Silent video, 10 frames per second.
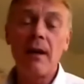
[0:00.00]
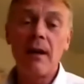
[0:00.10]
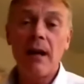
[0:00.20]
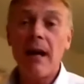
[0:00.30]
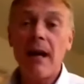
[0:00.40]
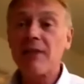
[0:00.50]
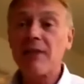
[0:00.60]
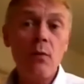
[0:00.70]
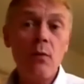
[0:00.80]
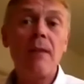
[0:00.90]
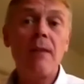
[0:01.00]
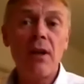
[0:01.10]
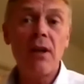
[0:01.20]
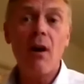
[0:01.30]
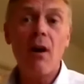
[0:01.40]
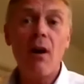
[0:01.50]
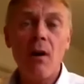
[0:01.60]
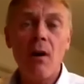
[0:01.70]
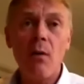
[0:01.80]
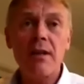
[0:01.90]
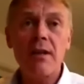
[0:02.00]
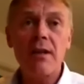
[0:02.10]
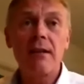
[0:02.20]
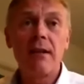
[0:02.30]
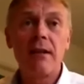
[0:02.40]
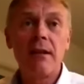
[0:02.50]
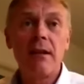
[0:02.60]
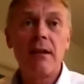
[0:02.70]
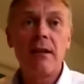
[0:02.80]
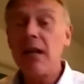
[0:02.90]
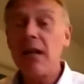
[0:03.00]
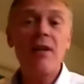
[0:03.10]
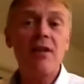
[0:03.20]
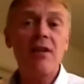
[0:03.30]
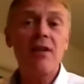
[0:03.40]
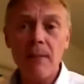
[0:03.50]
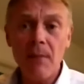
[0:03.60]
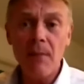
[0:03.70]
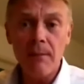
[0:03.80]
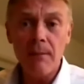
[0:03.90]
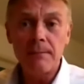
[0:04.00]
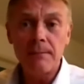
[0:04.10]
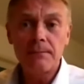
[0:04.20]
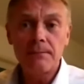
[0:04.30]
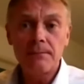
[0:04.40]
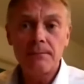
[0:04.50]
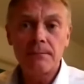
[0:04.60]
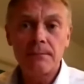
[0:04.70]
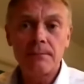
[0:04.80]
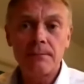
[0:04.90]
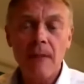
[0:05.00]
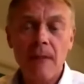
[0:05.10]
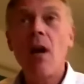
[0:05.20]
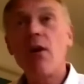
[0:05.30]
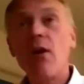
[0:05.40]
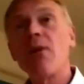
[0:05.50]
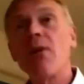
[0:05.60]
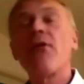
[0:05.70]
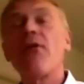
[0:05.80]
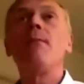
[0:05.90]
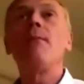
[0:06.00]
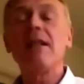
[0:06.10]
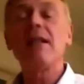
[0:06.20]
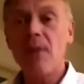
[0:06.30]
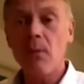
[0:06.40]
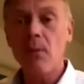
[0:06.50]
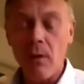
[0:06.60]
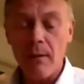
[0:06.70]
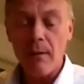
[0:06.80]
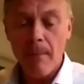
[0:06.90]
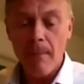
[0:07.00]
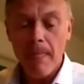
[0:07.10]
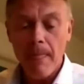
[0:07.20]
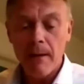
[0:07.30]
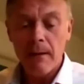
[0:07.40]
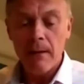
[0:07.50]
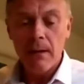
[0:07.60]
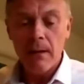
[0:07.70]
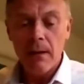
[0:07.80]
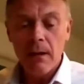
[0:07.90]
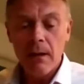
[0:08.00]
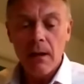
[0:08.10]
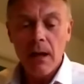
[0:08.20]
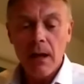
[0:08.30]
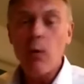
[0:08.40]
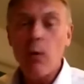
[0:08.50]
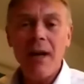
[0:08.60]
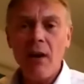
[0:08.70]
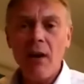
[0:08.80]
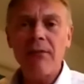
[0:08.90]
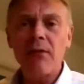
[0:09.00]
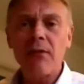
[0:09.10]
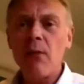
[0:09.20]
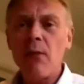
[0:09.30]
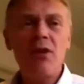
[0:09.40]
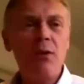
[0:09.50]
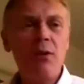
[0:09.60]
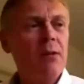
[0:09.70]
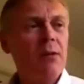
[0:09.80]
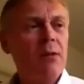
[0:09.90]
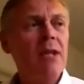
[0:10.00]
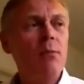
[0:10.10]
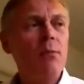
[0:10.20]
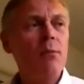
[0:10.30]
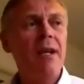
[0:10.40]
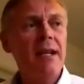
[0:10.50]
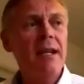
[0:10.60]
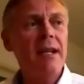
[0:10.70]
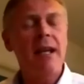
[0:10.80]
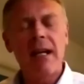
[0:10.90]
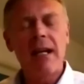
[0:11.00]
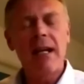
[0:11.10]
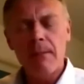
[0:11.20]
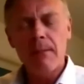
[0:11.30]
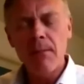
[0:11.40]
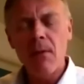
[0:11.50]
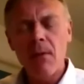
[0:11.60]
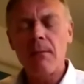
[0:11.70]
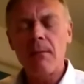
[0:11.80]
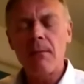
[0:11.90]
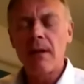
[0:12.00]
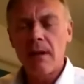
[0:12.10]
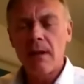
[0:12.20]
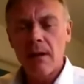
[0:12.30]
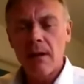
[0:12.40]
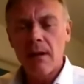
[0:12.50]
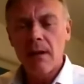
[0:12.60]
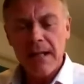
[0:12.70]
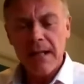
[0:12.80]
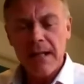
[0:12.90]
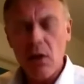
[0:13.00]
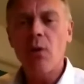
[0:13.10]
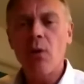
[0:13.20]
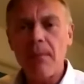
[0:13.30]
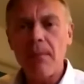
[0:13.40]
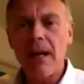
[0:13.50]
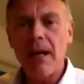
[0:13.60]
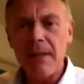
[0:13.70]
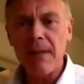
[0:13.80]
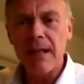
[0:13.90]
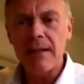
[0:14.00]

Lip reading: after losing money on the horses, and he would assault me mum, or he would throw meals up the wall. And quite often we would witness me mum being tortured by me dad.